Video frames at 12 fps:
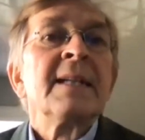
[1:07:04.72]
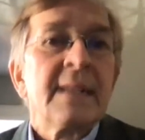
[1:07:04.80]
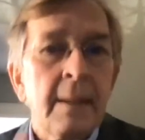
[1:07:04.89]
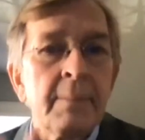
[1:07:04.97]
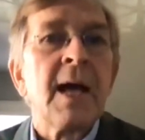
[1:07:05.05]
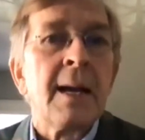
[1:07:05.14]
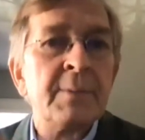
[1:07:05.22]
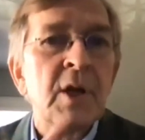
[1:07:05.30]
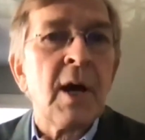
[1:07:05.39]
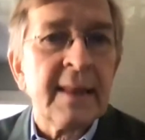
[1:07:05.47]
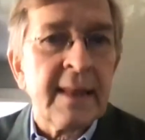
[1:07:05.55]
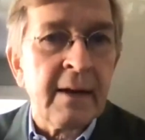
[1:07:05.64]
sometimes
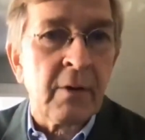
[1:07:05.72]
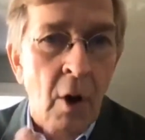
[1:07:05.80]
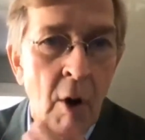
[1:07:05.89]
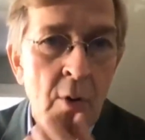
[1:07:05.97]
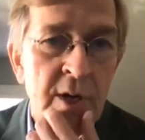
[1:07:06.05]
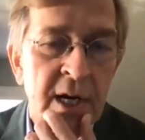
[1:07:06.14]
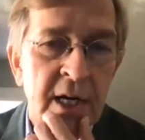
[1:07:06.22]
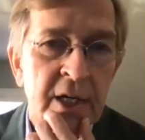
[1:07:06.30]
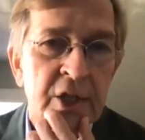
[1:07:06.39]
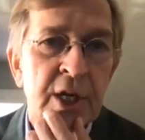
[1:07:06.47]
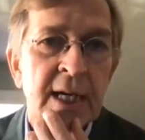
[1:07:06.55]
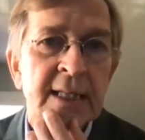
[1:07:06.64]
at their own
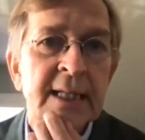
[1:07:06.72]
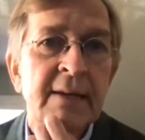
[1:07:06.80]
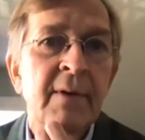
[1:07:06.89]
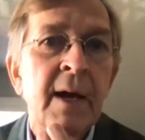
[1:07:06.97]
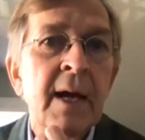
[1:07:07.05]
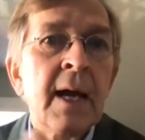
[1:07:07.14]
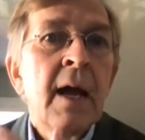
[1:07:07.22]
initiative,